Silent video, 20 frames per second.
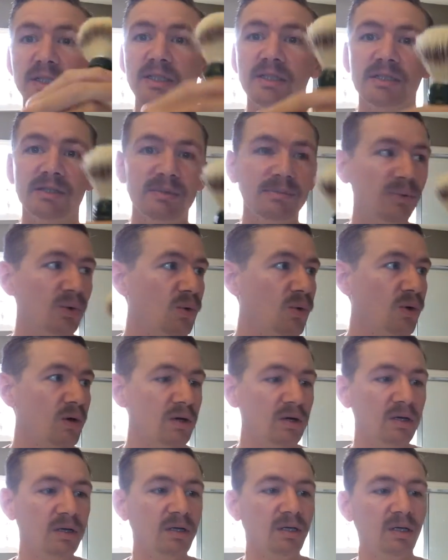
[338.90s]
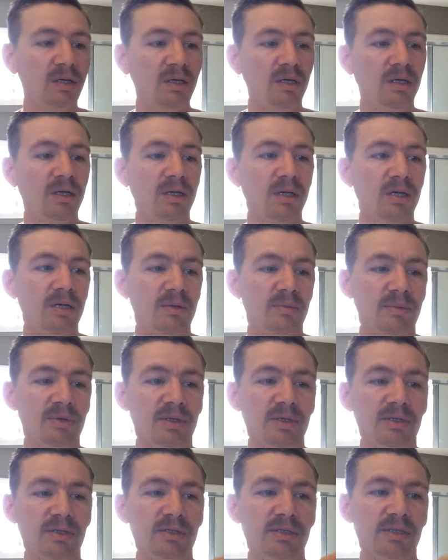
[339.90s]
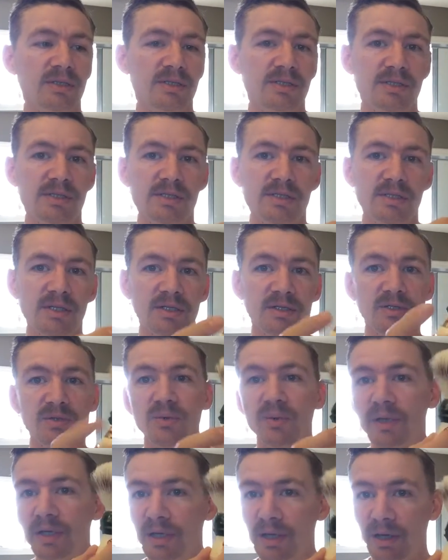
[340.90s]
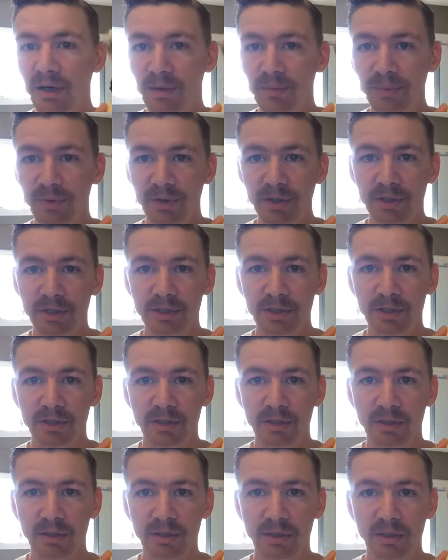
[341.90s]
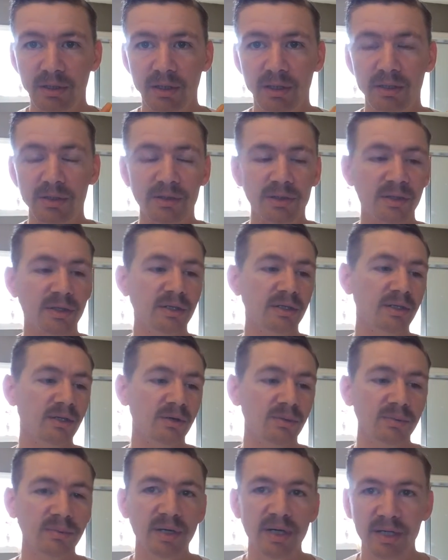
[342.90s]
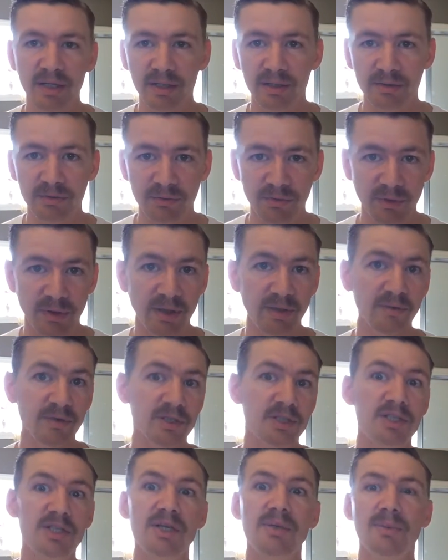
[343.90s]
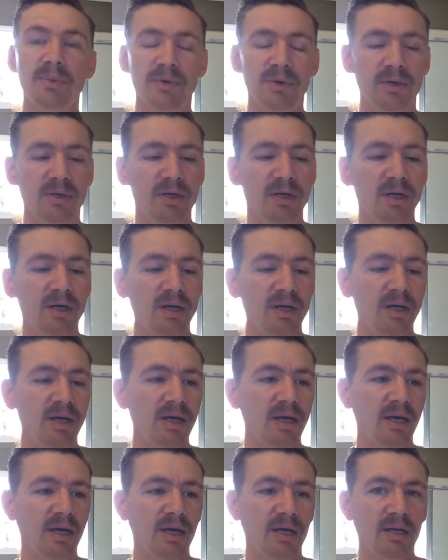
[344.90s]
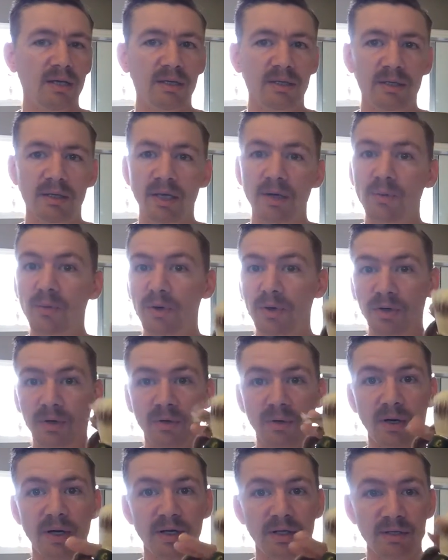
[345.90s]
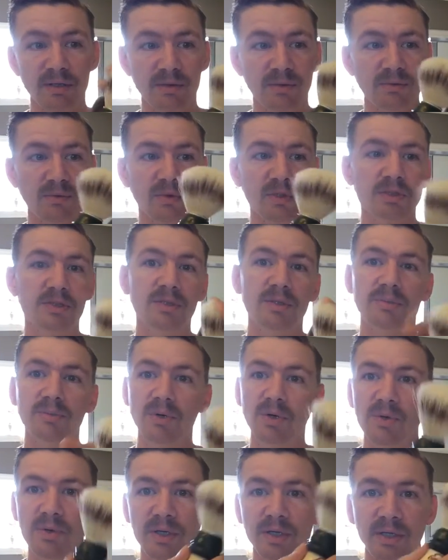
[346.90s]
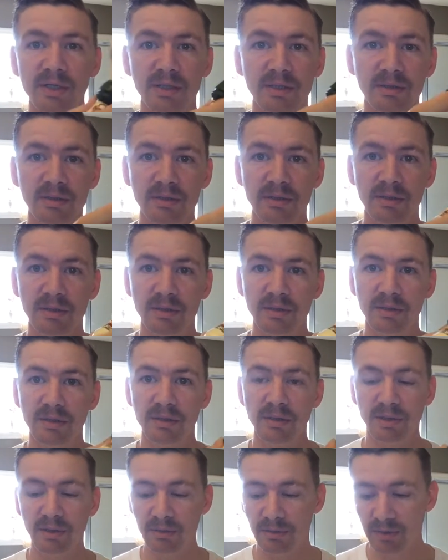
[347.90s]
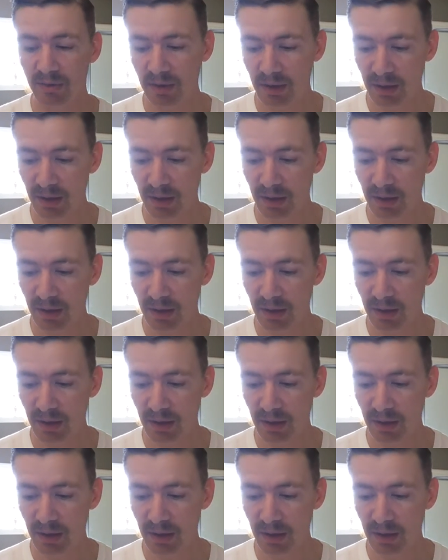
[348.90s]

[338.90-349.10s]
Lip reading: is a boar, because this is a $20 brush. You can get an Omega for even cheaper, and they work great. Once they're broke in, you know,